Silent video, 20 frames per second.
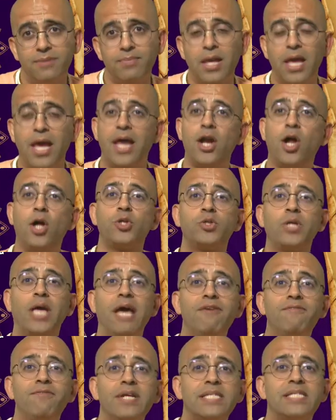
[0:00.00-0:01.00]
And also
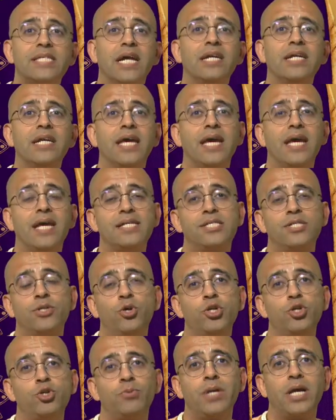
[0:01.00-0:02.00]
every Sunday is going
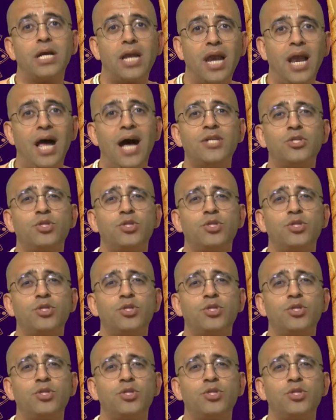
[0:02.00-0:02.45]
to be a class